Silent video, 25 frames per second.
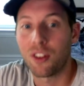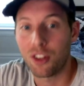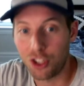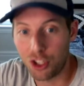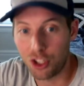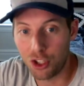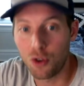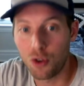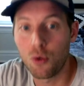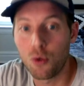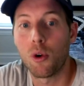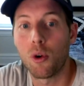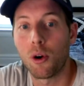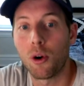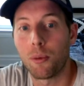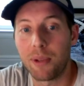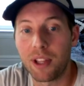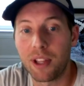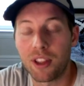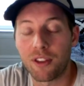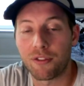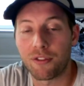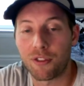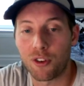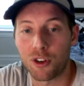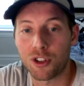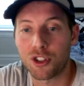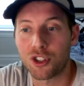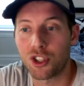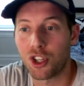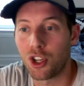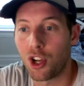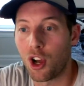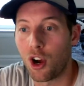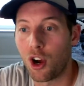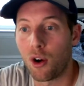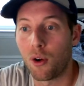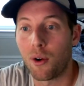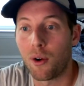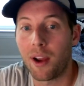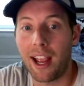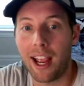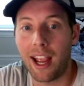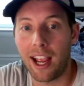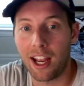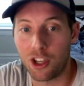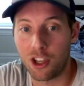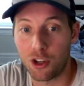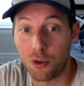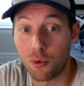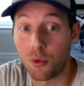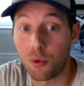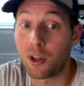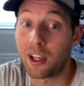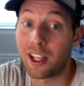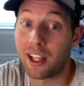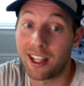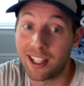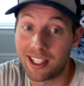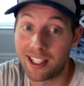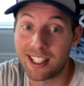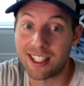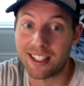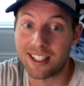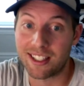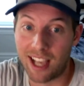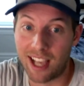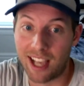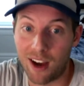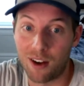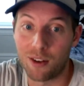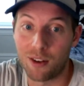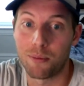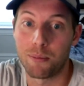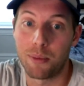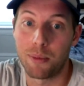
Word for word: you will be the first to know, and you will get a discount